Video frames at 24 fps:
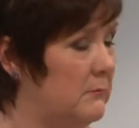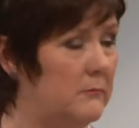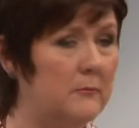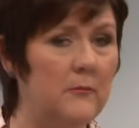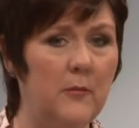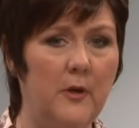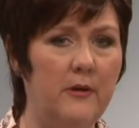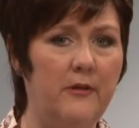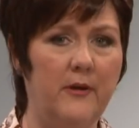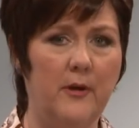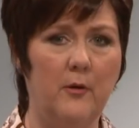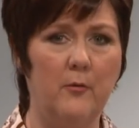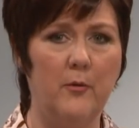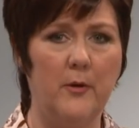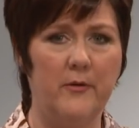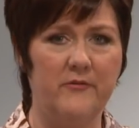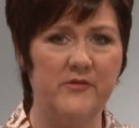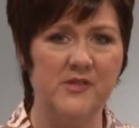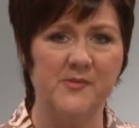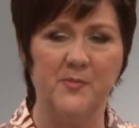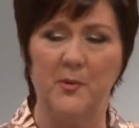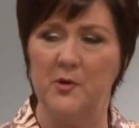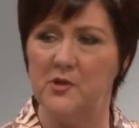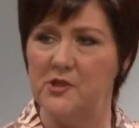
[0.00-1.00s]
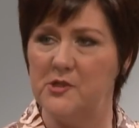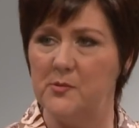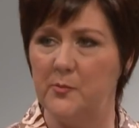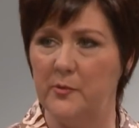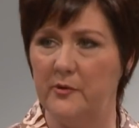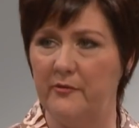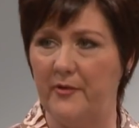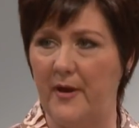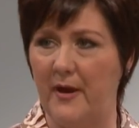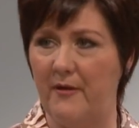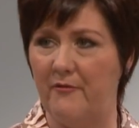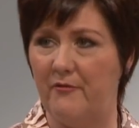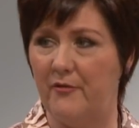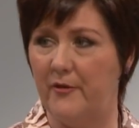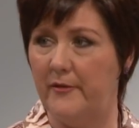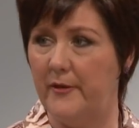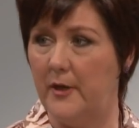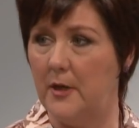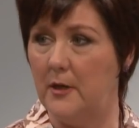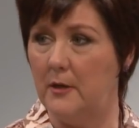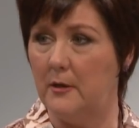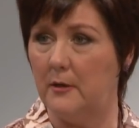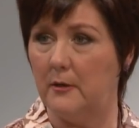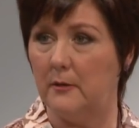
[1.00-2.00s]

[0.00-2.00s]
We think we're responsible for everything.